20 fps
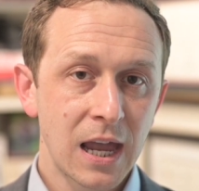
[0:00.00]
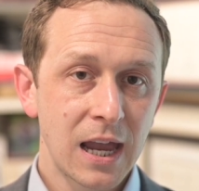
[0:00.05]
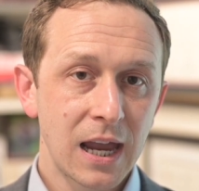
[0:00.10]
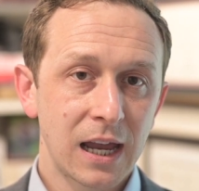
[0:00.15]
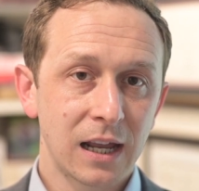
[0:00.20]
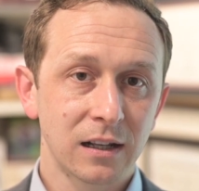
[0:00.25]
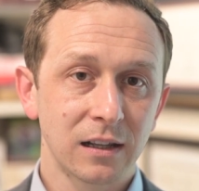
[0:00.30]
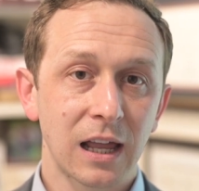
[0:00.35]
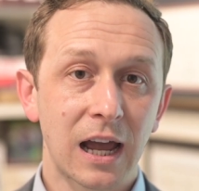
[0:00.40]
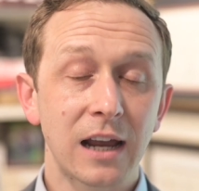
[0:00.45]

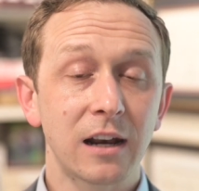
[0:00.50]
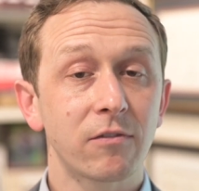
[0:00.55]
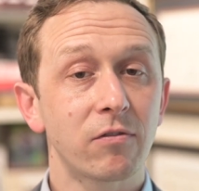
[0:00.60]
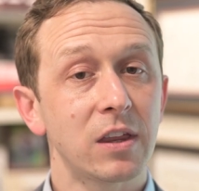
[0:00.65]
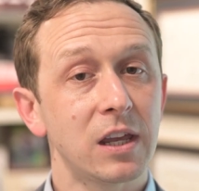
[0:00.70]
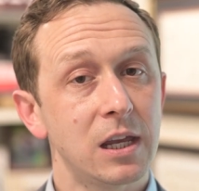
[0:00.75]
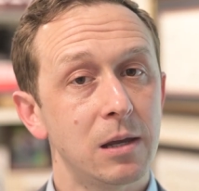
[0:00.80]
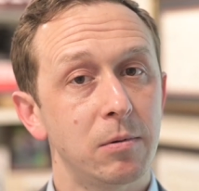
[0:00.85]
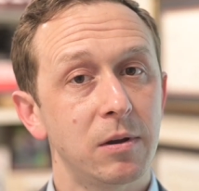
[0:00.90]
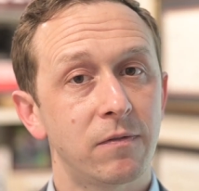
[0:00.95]
In light of
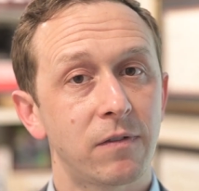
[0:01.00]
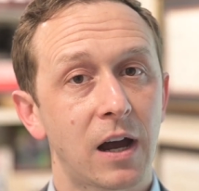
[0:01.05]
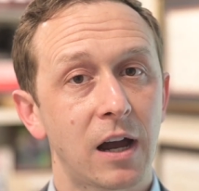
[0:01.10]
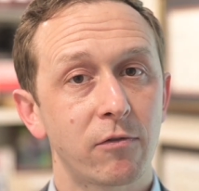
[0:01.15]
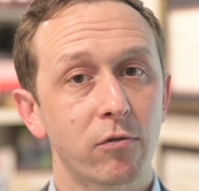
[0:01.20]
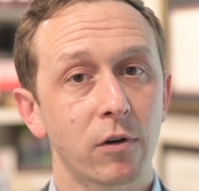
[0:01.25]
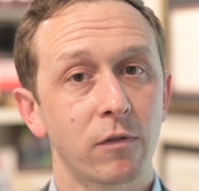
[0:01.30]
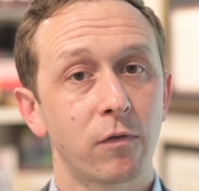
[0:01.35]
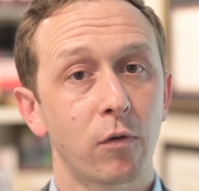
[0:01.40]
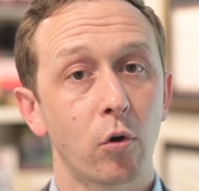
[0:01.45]
the
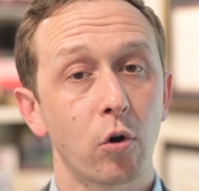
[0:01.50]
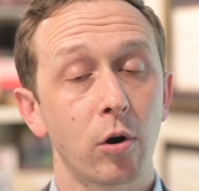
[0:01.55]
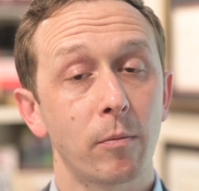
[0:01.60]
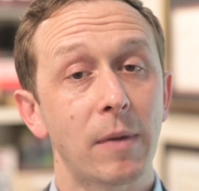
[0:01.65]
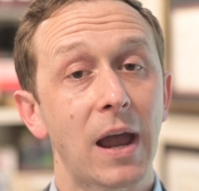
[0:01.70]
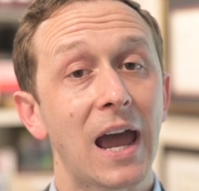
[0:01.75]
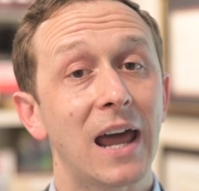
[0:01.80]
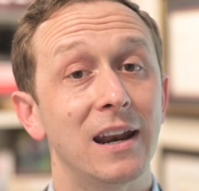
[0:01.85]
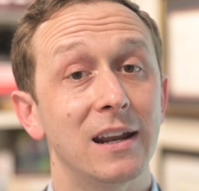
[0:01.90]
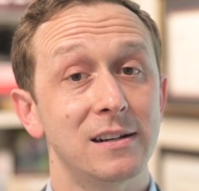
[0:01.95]
EB5
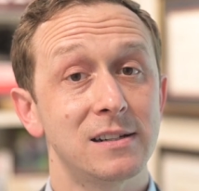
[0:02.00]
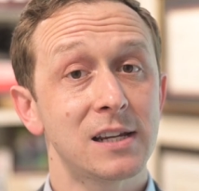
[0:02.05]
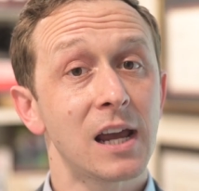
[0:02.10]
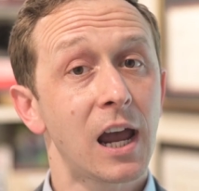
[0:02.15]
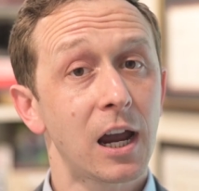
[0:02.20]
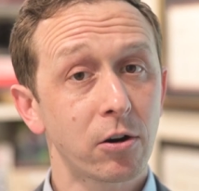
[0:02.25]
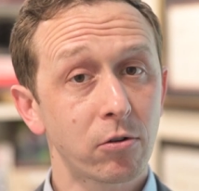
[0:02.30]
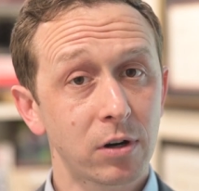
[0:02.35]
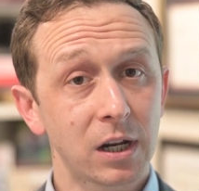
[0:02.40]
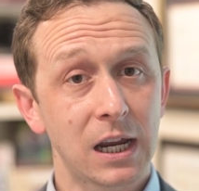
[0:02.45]
Reform and
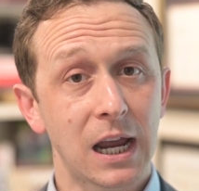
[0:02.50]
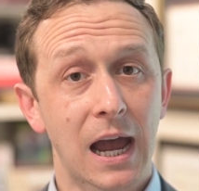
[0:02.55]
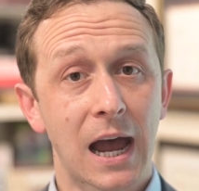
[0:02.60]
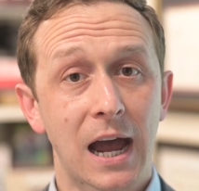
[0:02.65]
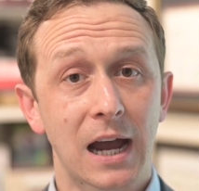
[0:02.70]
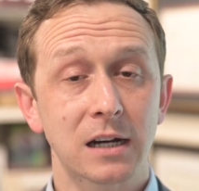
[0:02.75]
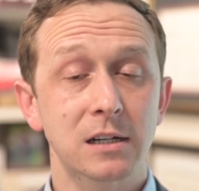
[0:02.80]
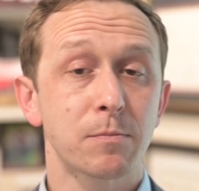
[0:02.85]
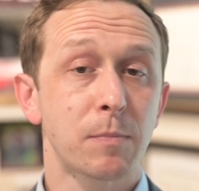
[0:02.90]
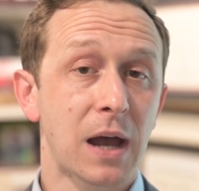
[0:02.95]
Integrity
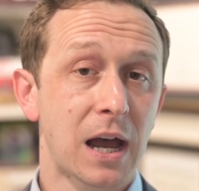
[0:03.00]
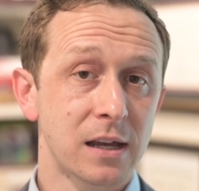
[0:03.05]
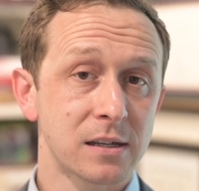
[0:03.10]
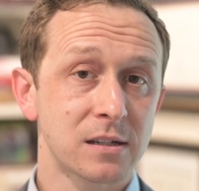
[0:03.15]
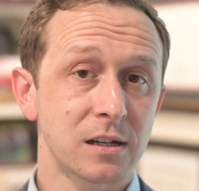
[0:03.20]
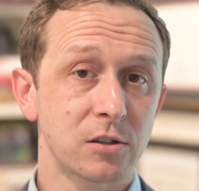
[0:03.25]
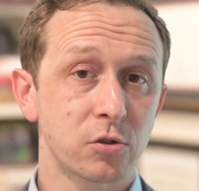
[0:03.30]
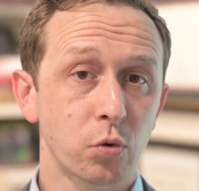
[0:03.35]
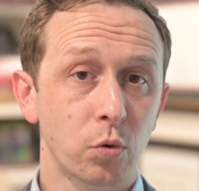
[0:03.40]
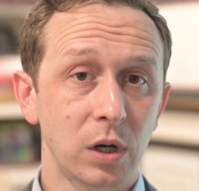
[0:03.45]
Act
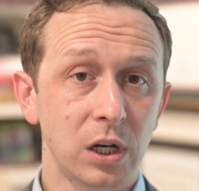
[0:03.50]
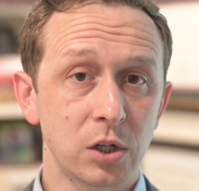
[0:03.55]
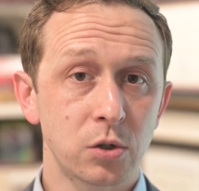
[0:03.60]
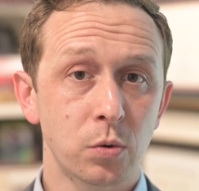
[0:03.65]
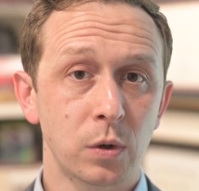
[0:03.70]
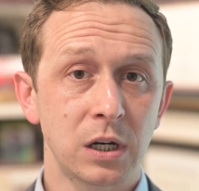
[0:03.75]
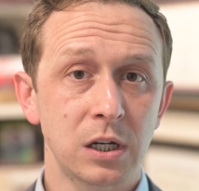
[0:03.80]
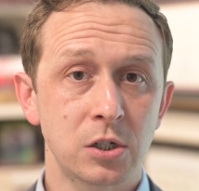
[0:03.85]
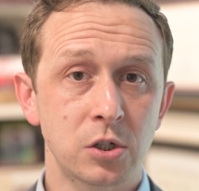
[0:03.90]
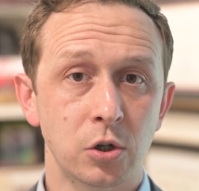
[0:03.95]
passed in
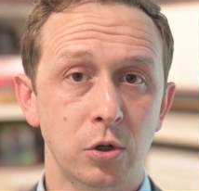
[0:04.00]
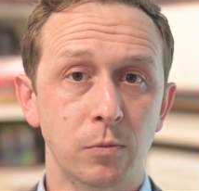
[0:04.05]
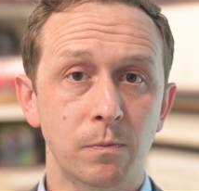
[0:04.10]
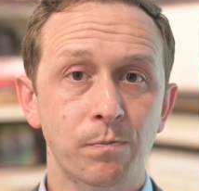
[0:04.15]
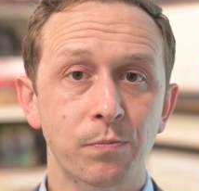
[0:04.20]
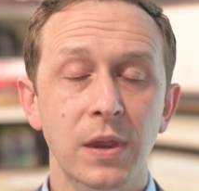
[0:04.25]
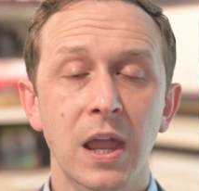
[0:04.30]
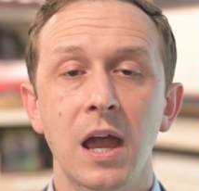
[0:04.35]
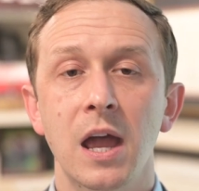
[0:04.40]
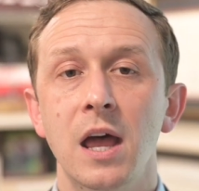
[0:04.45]
2022,